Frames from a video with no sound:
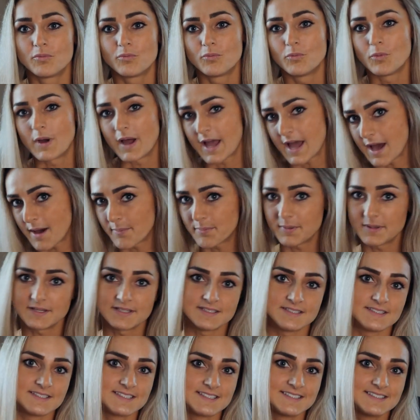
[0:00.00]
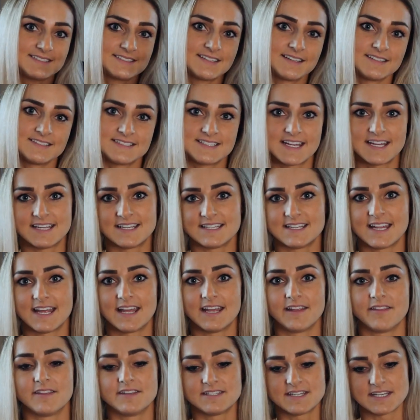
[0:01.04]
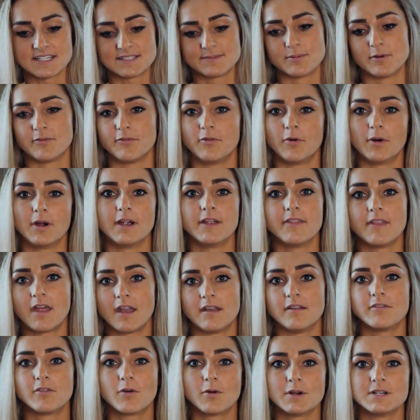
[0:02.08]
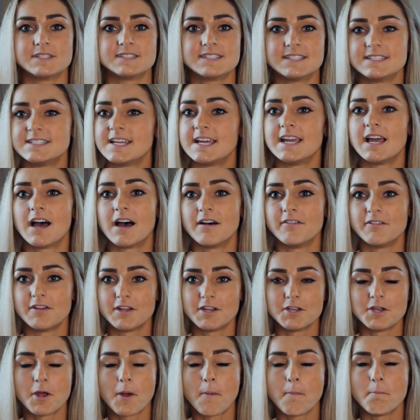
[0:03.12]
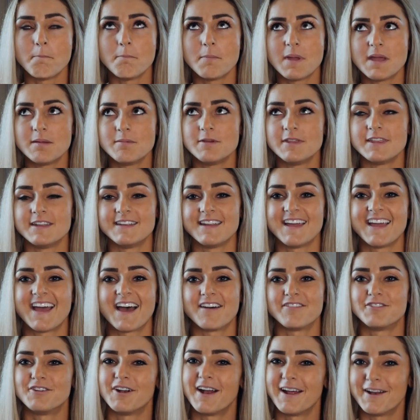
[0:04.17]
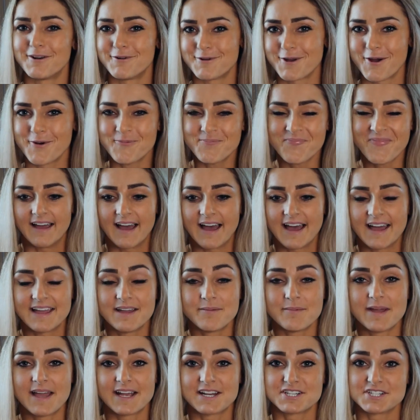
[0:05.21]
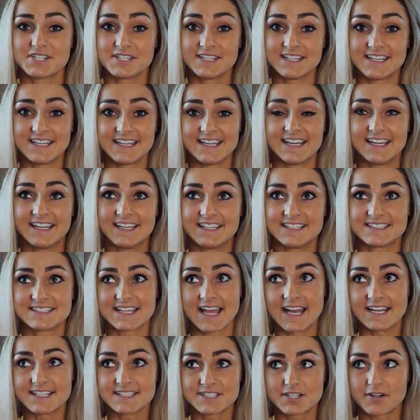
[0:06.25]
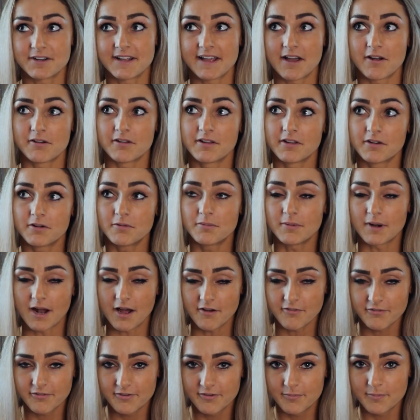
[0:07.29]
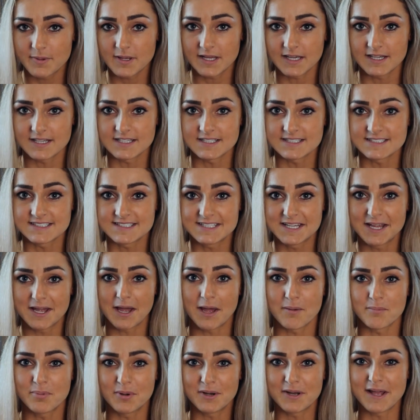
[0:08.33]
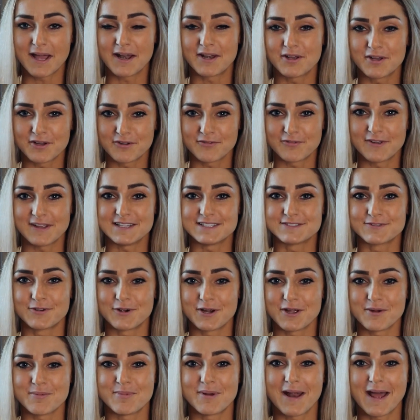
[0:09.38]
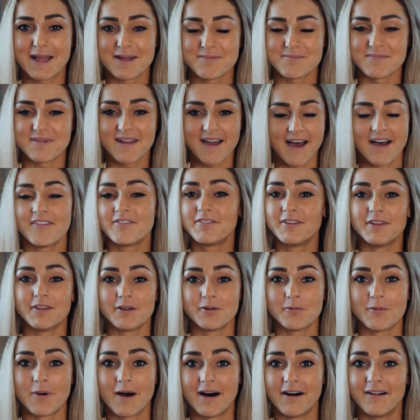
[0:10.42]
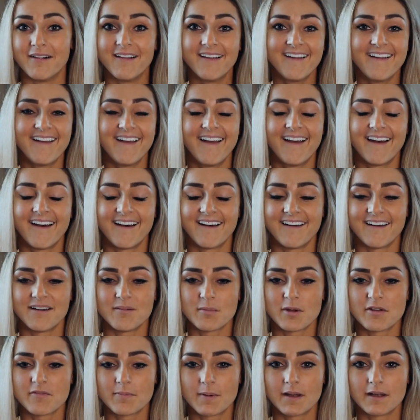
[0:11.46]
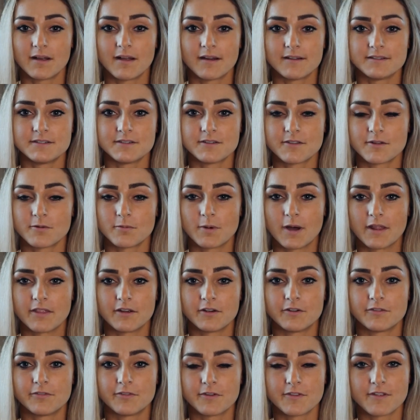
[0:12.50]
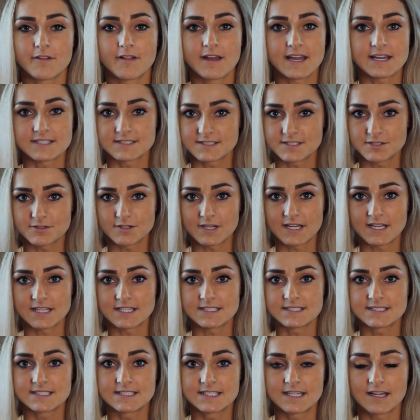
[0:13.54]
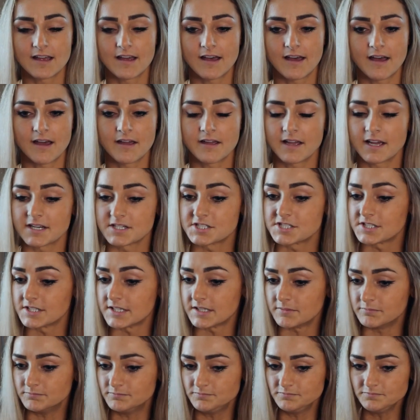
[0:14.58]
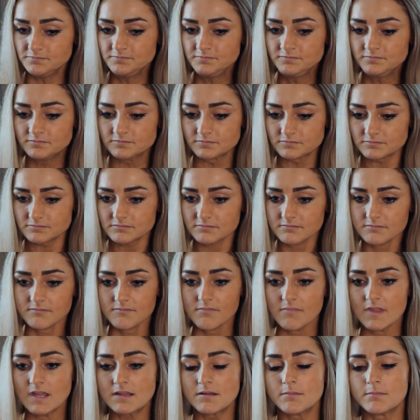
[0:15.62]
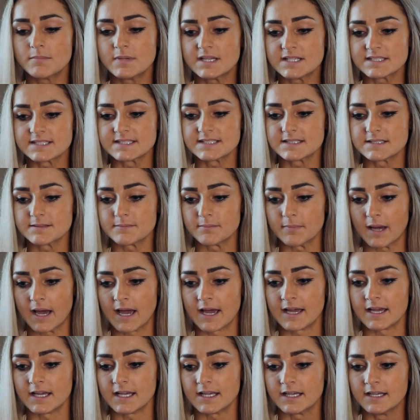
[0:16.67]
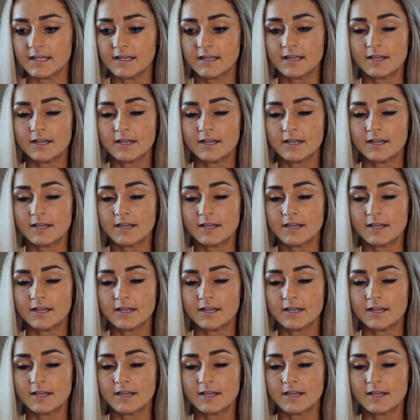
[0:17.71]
what happens day to day, the days before, and then of course the day of, and maybe the day after, I don't know. I am actually kind of starting out a little rough because I'm putting on a good face for you, but I am not feeling well. Um, I've been under the weather for the last two days. Uh, I actually missed my